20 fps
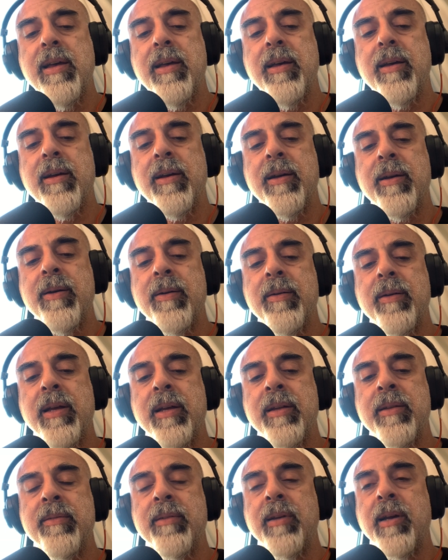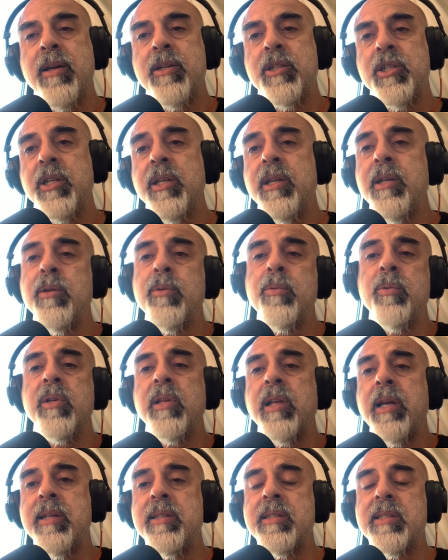and how she
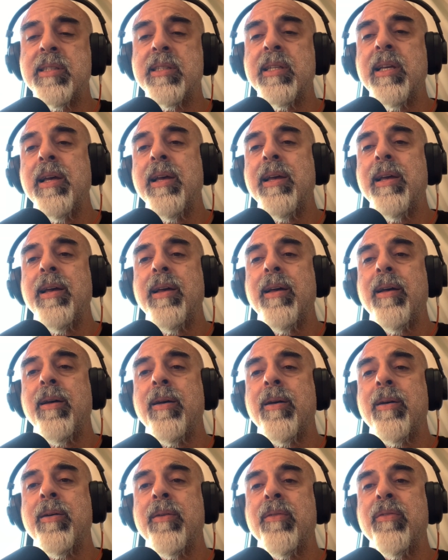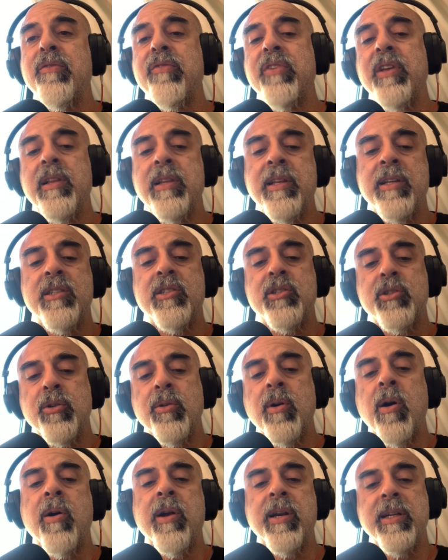relates feelings
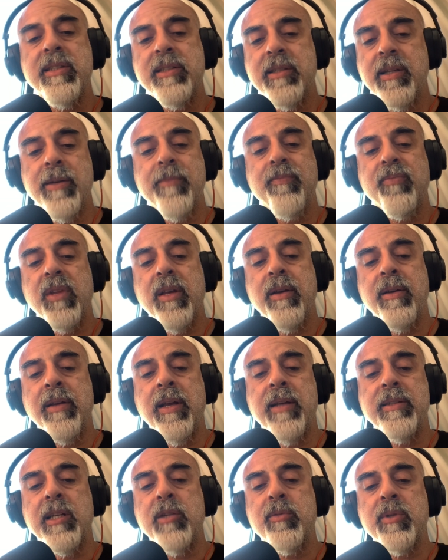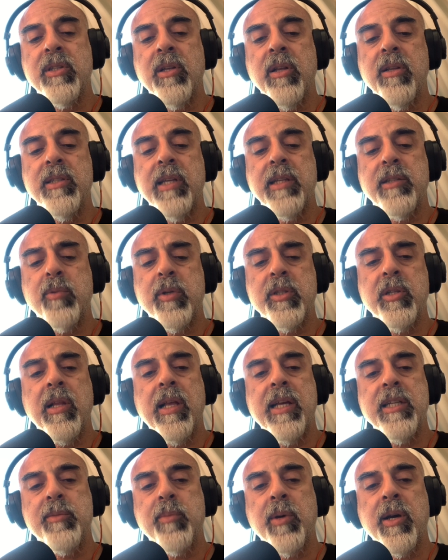to art. Yeah, that was the
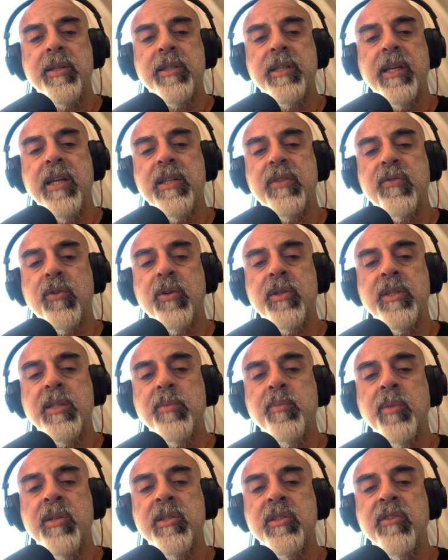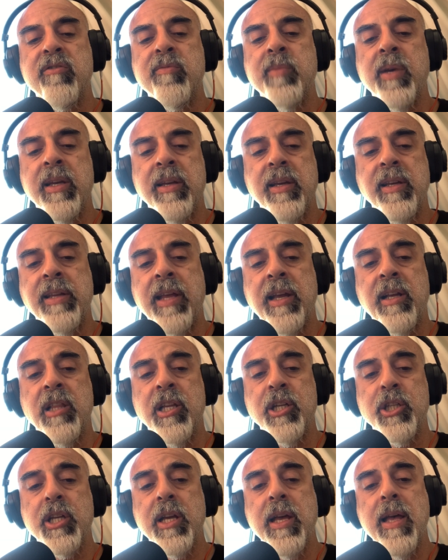last podcast for this month of May in
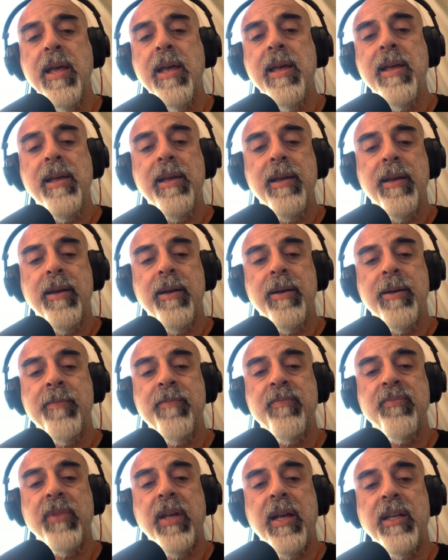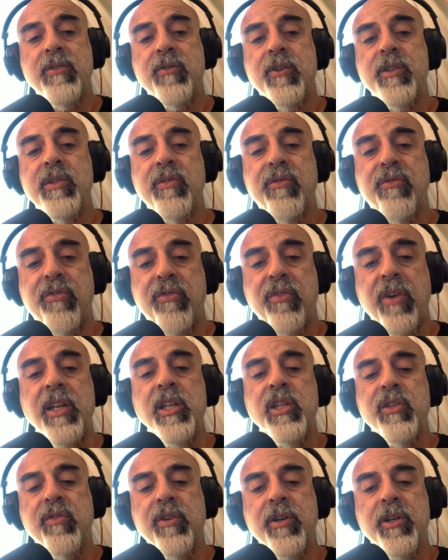English. As for the
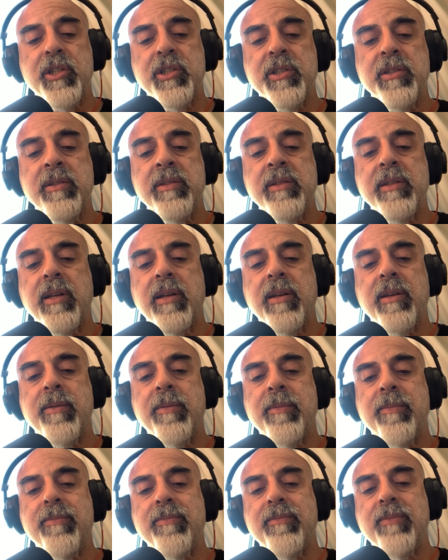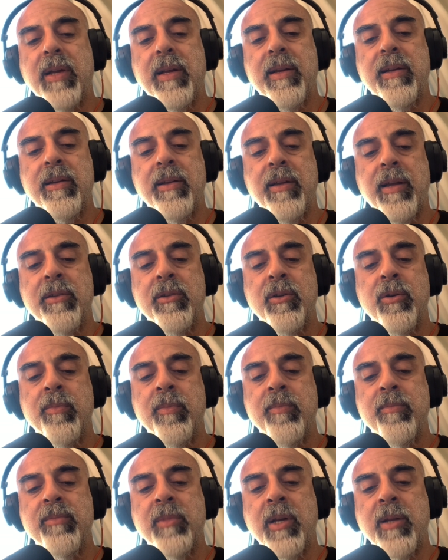French version, I know
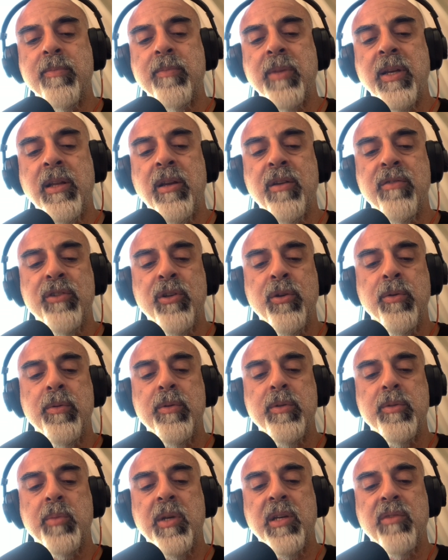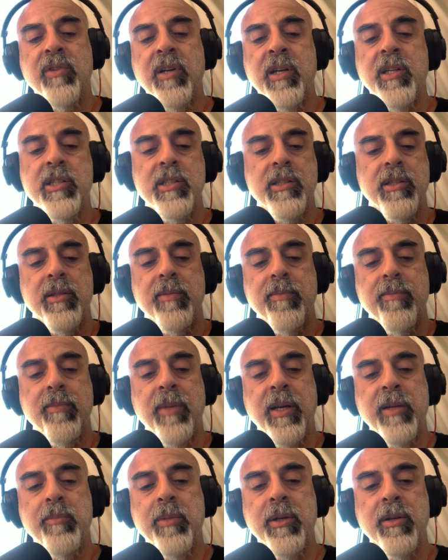not many of you speak French. It
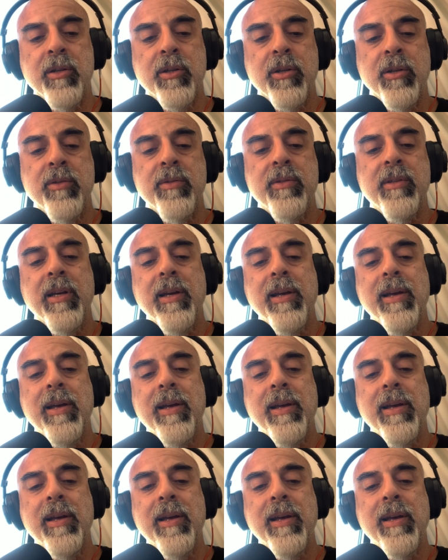might be a good